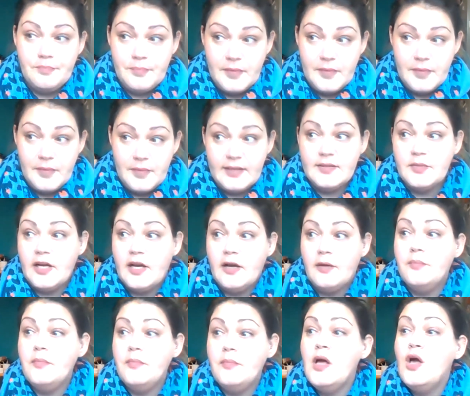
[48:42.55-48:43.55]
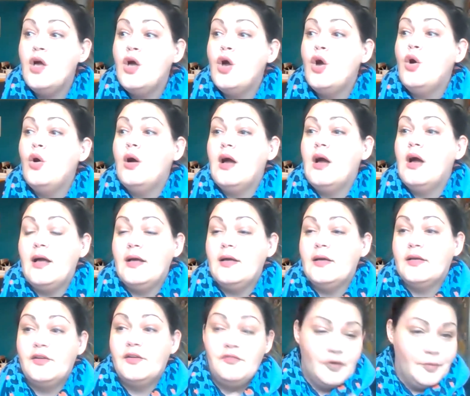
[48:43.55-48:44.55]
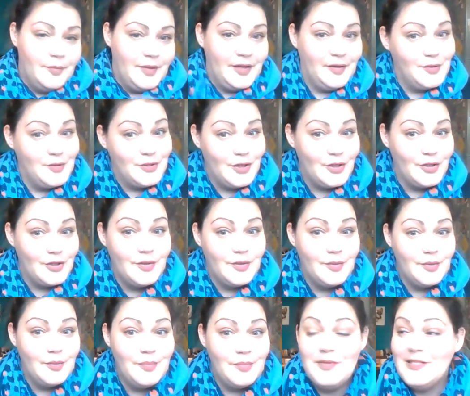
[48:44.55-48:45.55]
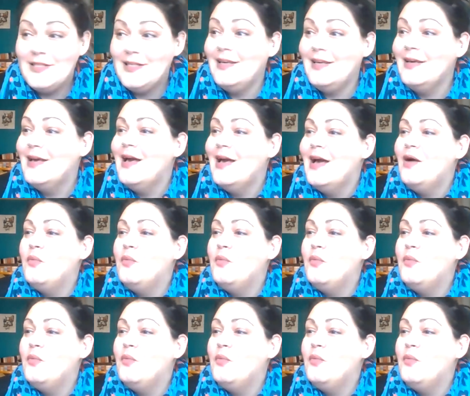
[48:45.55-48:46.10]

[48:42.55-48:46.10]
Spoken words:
Kingdom Come, confirming it was on the BBC.